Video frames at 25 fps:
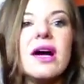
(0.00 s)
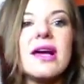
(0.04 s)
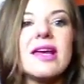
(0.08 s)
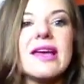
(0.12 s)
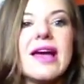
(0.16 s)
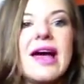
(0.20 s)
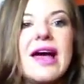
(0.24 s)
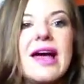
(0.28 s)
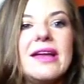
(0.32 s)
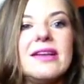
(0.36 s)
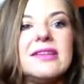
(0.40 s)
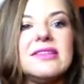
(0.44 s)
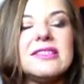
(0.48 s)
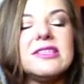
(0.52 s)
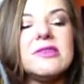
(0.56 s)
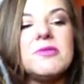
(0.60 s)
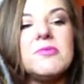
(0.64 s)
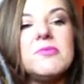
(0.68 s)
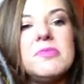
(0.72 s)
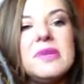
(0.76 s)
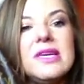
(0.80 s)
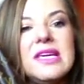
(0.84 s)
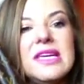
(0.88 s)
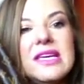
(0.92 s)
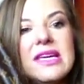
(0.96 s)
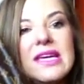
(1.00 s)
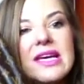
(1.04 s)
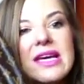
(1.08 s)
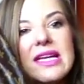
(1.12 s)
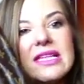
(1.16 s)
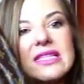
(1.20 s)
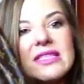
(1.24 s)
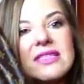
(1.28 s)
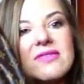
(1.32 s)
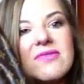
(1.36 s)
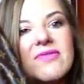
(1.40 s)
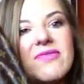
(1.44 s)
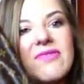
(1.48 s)
Again, to me,
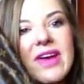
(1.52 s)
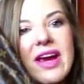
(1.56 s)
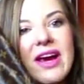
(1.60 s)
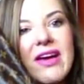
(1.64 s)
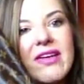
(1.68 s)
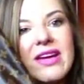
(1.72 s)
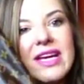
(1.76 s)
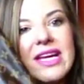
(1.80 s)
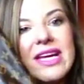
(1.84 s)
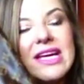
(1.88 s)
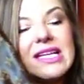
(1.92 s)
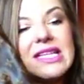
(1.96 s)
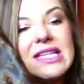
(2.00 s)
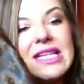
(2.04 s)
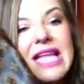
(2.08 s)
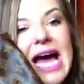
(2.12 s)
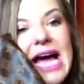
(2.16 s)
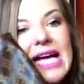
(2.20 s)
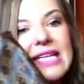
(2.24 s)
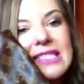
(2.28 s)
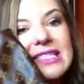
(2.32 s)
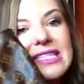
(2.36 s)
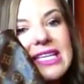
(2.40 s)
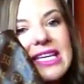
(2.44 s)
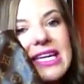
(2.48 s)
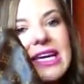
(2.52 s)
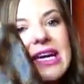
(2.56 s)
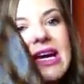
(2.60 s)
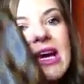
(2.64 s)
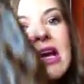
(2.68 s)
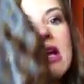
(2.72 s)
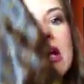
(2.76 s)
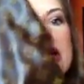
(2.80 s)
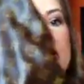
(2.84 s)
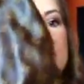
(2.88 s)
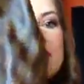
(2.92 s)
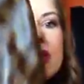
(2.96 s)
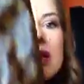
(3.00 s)
it's very classy,
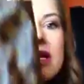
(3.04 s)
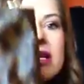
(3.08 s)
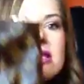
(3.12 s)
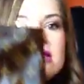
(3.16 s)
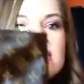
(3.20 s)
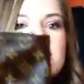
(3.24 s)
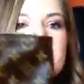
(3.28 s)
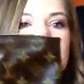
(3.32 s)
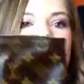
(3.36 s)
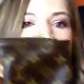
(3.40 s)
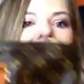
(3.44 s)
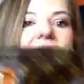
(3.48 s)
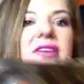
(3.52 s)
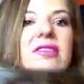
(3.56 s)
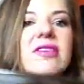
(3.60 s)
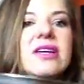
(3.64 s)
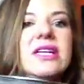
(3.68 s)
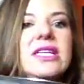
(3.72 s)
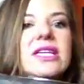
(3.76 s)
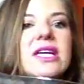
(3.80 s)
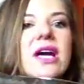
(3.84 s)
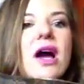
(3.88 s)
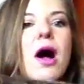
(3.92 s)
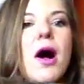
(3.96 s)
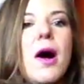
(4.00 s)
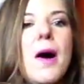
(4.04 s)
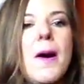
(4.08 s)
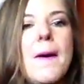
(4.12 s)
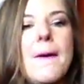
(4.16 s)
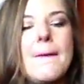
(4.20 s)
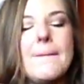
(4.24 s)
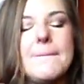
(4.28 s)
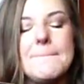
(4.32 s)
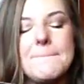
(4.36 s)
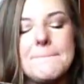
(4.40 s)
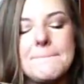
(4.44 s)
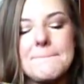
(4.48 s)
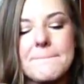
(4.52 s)
but it's very
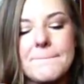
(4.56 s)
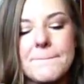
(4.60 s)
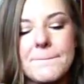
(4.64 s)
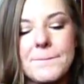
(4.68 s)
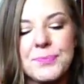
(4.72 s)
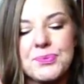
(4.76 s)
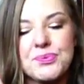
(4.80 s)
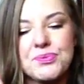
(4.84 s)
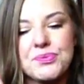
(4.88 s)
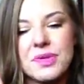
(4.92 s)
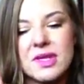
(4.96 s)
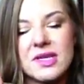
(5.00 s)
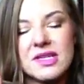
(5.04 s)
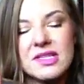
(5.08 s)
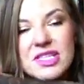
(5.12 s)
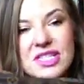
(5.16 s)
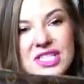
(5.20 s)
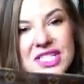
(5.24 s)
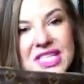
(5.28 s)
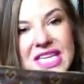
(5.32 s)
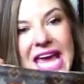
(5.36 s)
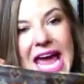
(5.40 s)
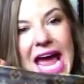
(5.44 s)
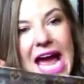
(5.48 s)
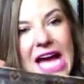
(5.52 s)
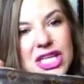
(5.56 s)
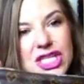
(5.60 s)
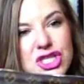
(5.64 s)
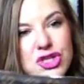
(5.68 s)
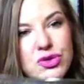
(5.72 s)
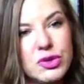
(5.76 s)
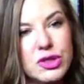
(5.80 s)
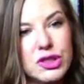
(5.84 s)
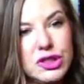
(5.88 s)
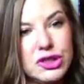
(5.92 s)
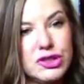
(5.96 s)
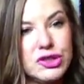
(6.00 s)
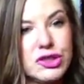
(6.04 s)
um, just
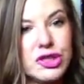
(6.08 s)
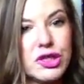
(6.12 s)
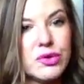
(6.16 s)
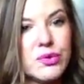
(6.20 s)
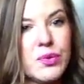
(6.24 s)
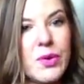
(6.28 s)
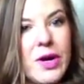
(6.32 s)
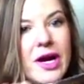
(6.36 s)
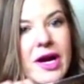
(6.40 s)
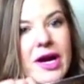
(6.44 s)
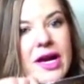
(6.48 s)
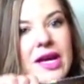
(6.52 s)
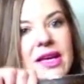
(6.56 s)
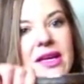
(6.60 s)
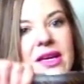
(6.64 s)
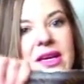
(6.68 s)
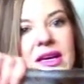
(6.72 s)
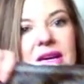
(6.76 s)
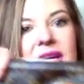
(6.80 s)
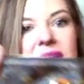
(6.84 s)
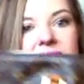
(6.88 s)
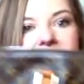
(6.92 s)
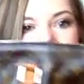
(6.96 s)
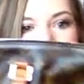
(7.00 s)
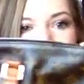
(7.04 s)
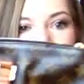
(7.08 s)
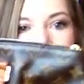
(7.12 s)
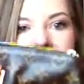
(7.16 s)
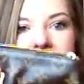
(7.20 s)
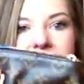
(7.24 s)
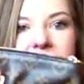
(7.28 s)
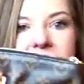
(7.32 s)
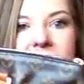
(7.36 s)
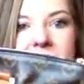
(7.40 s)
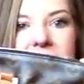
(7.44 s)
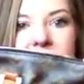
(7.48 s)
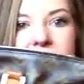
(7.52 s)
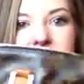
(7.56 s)
casual. You can wear it
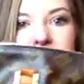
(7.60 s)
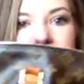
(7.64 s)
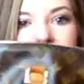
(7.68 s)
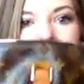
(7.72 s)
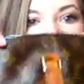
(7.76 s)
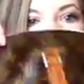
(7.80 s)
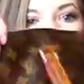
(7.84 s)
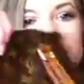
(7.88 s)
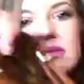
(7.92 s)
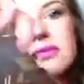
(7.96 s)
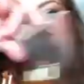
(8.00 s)
casual